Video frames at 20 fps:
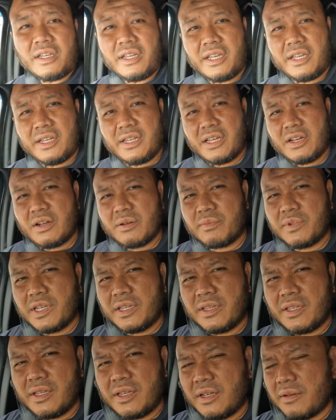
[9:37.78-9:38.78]
And now I'm
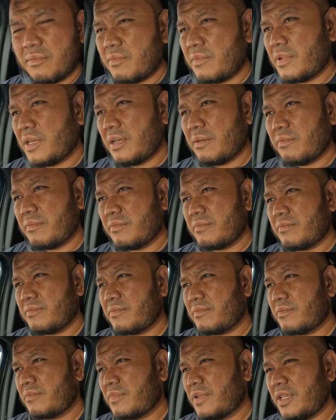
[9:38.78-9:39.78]

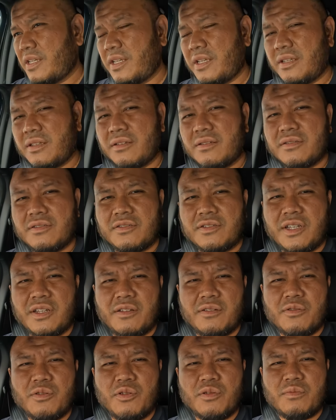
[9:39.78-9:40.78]
heading
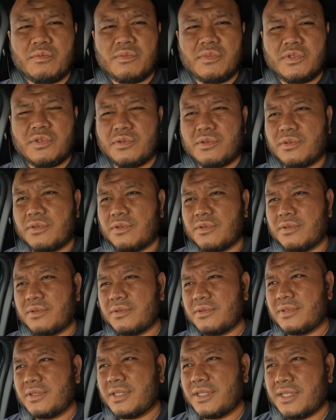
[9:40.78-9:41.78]
straight home to
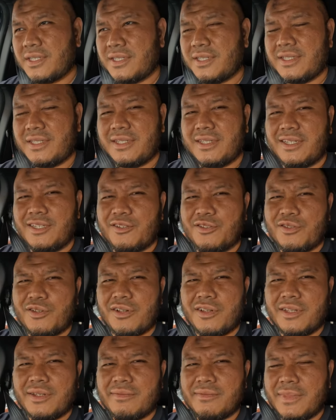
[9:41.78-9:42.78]

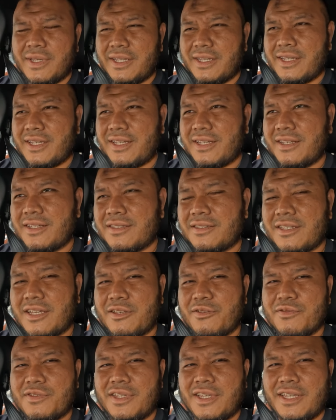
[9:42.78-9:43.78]
install them and then
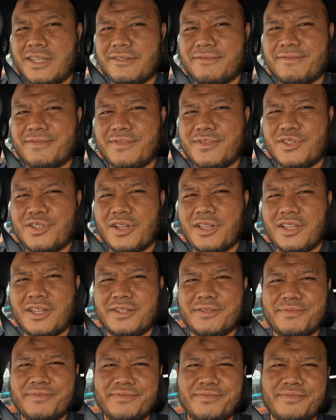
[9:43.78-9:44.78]
start using it,
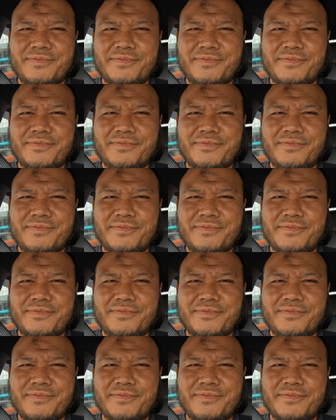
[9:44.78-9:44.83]
inshallah.